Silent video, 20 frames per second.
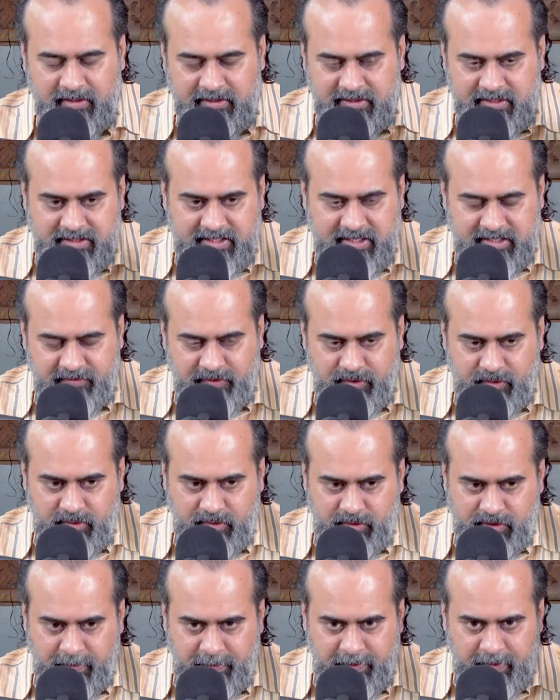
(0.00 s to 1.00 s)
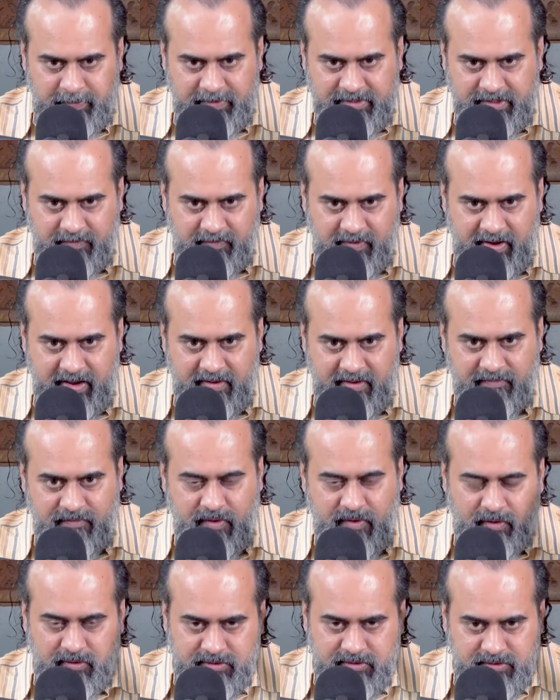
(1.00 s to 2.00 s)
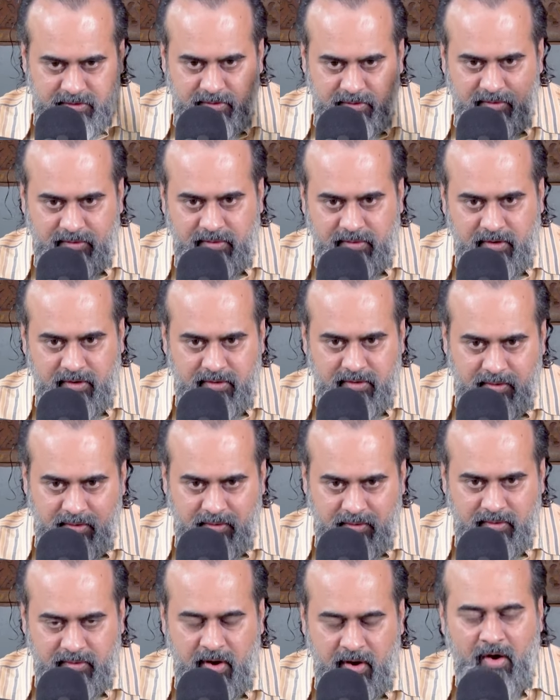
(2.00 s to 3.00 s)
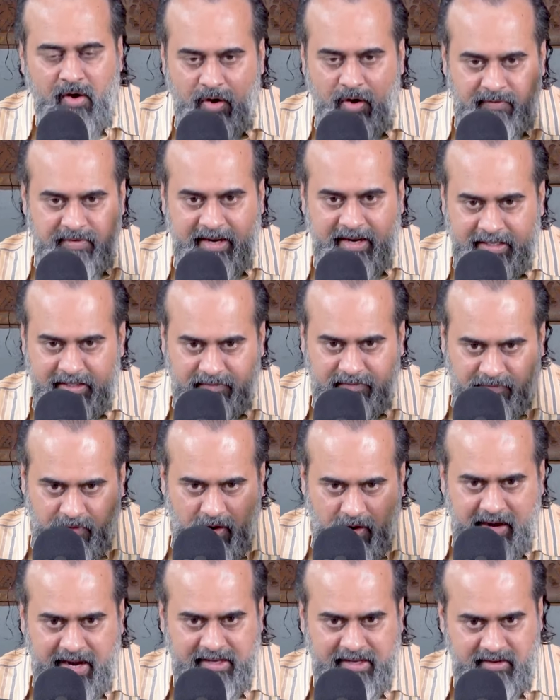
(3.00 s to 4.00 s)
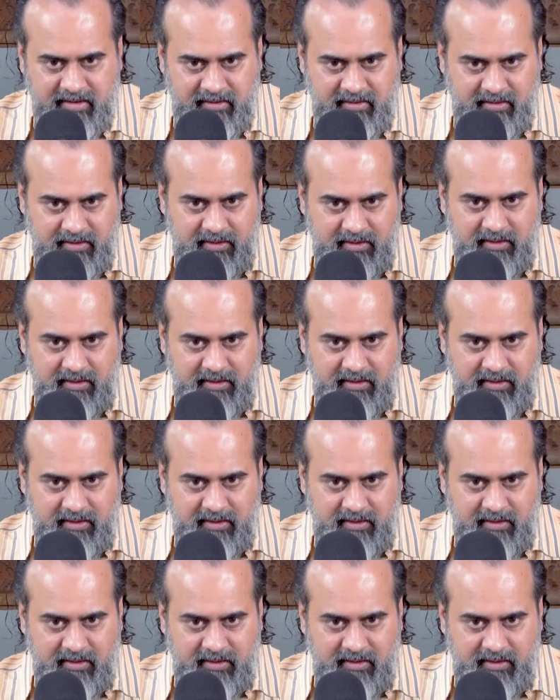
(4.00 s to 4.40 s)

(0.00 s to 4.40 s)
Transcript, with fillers: Just as we don't know the purpose of life, we also do not know, or we rather forget,